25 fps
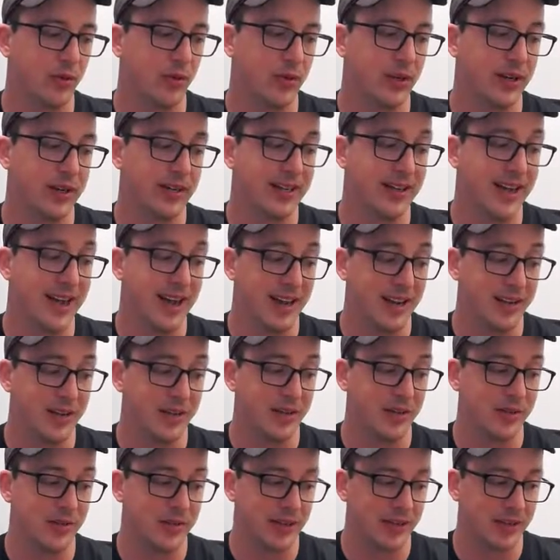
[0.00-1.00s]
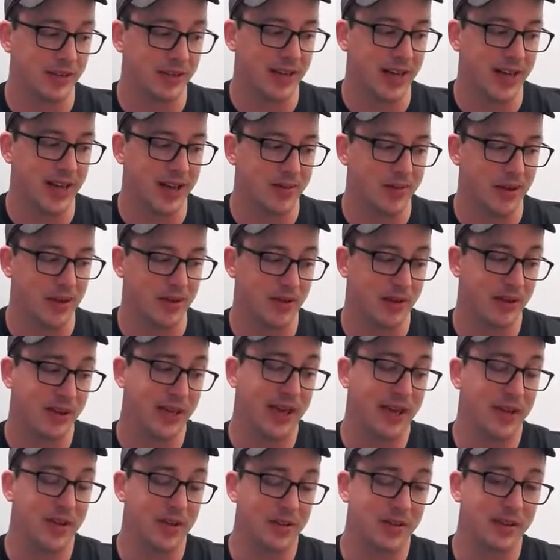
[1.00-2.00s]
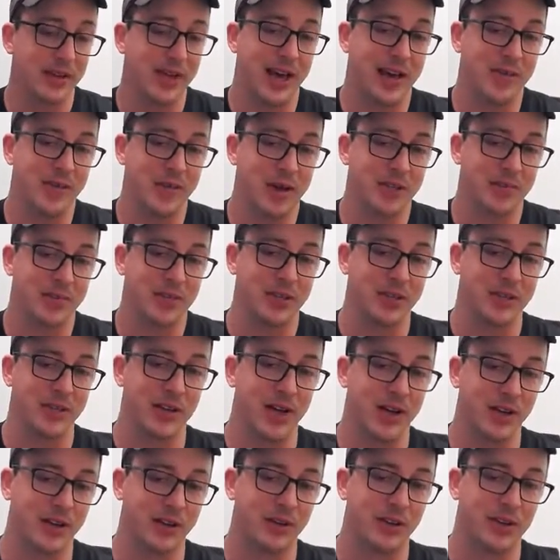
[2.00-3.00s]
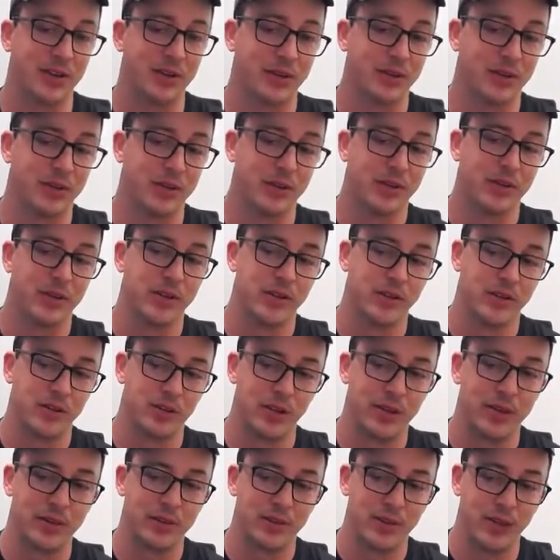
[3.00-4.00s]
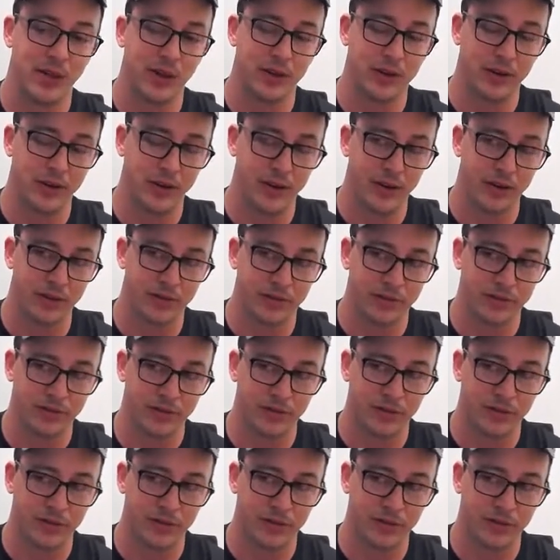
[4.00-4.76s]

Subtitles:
would not use concatMap. You can't use catmap to toggle streams on and off.